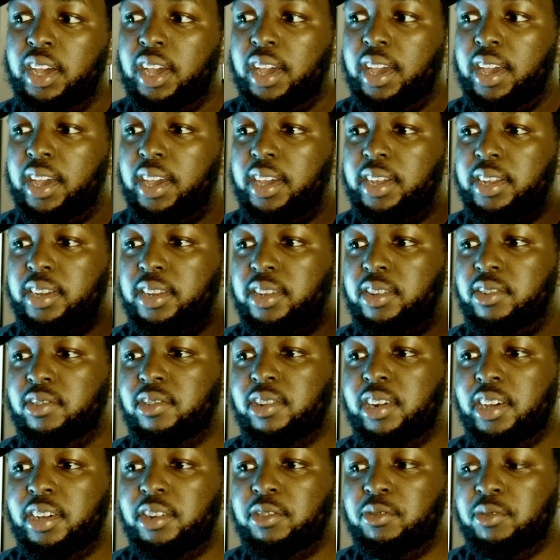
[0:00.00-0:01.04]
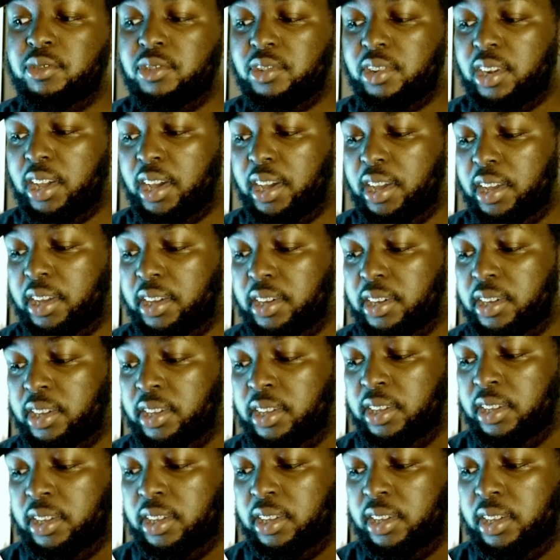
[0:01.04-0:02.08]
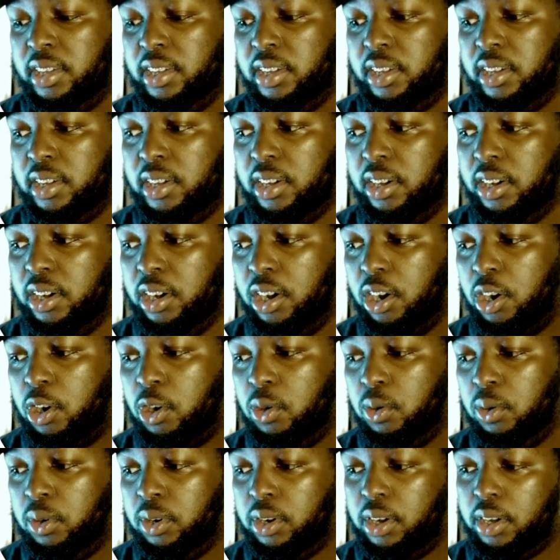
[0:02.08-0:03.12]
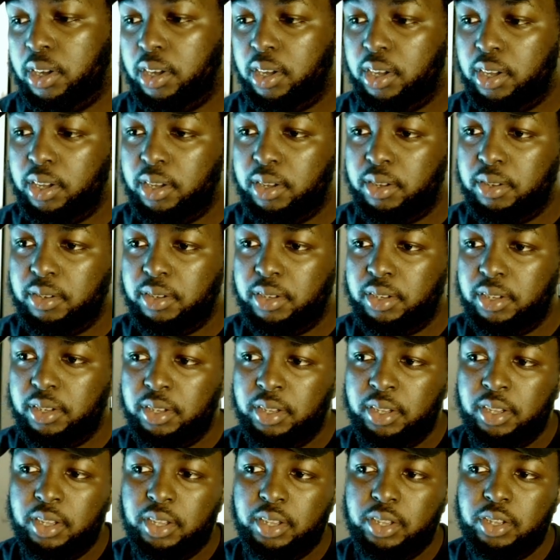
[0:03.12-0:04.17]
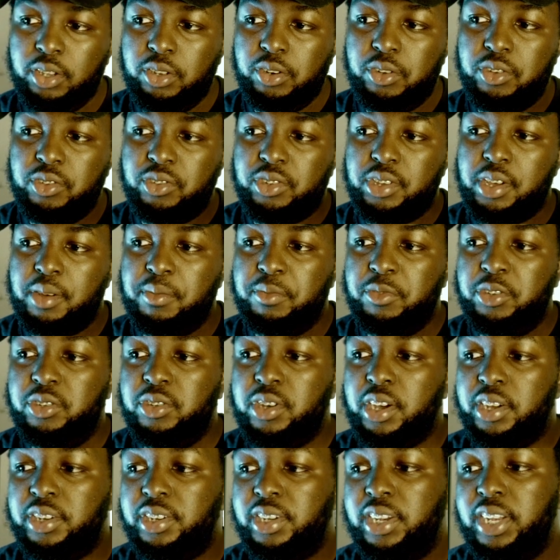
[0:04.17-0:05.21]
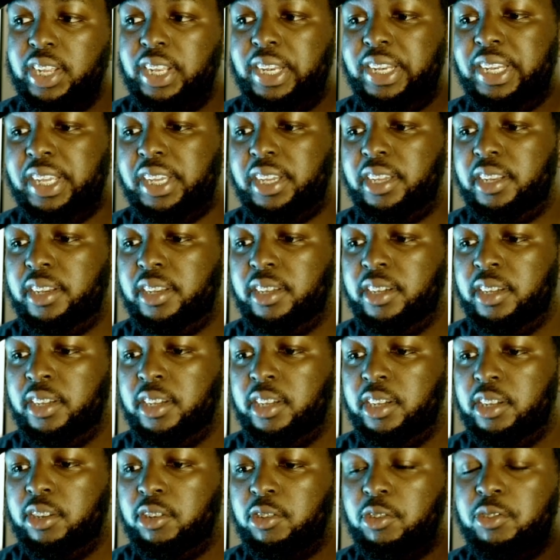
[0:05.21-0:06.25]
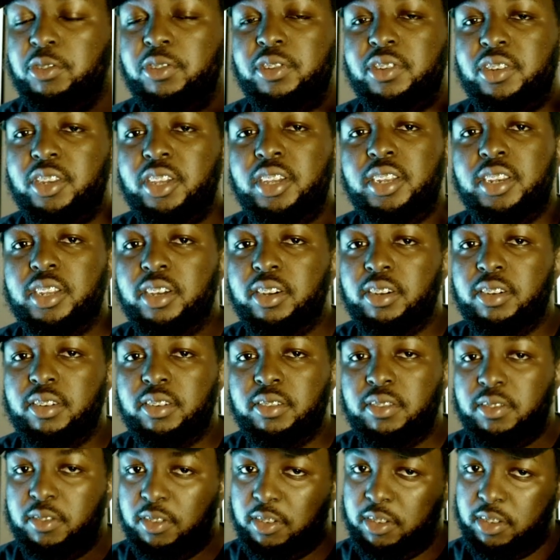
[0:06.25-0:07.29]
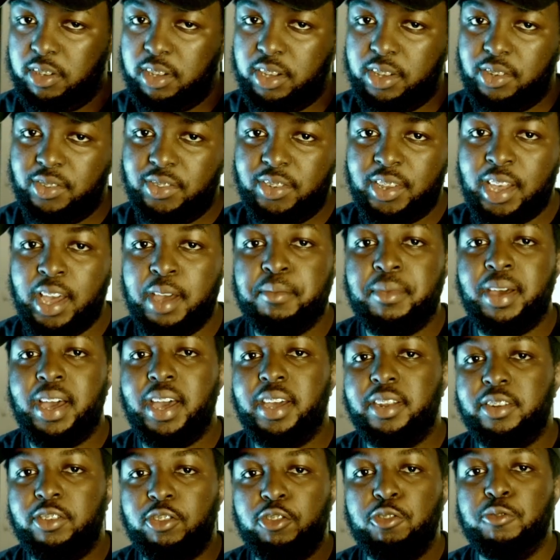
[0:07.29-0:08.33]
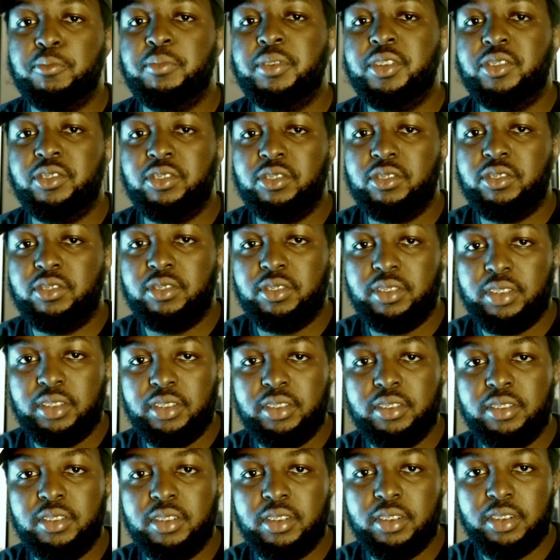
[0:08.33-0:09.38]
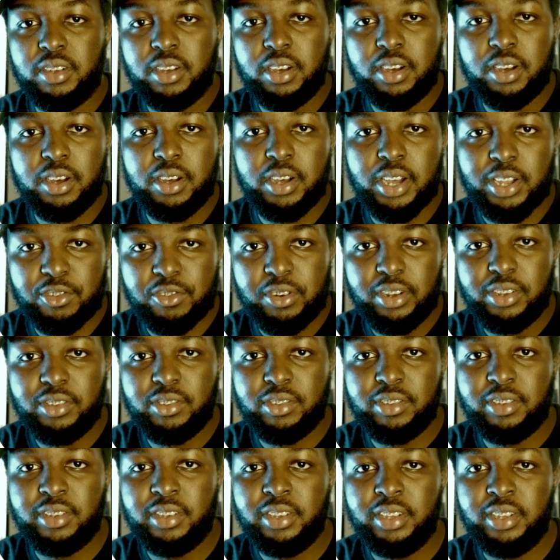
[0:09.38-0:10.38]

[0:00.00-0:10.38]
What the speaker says: and this client was like, you know, Sam, you actually don't you need a Sam at your business address?